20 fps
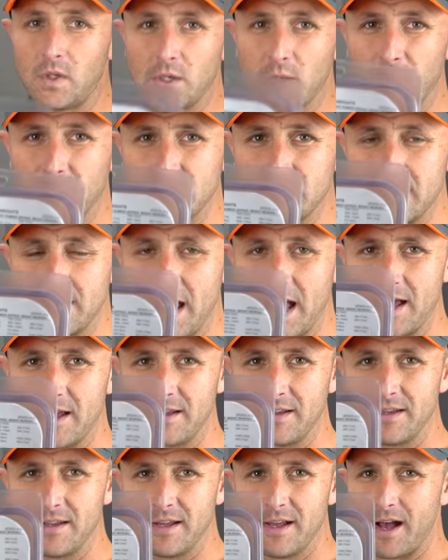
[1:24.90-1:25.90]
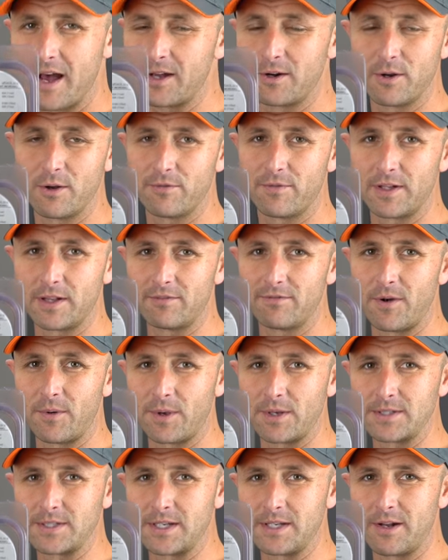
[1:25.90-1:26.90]
You can see that. I don't know if it'll
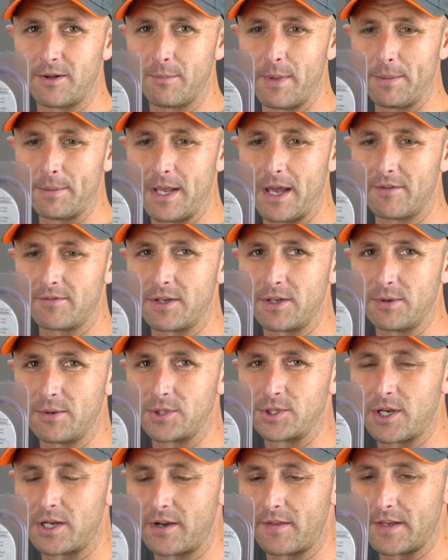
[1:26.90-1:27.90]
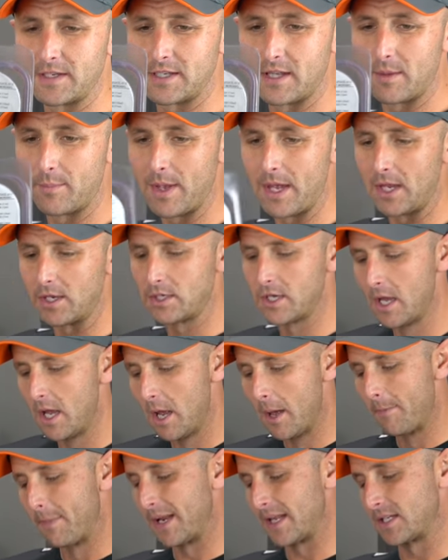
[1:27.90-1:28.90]
focus in. I'll maybe have to do a shot of this at the bench,
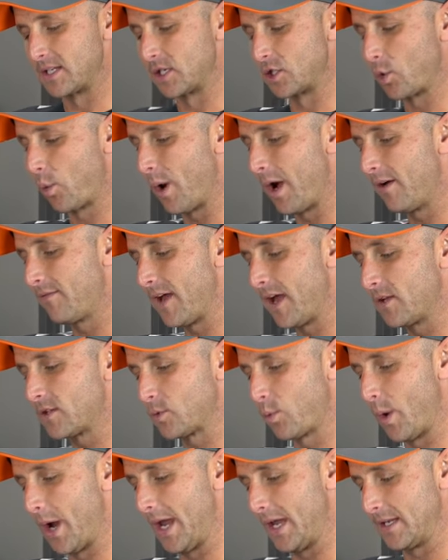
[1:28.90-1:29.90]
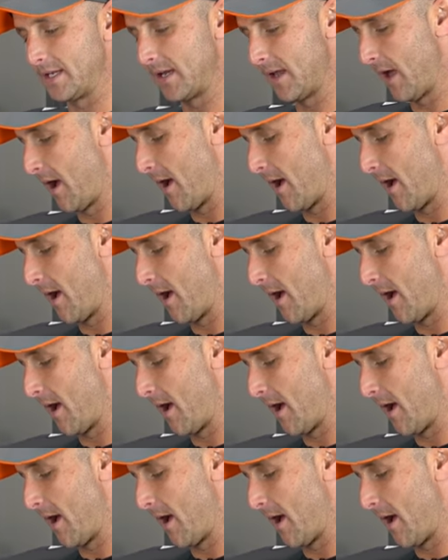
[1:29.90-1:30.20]
but it's a twelve ounce weight.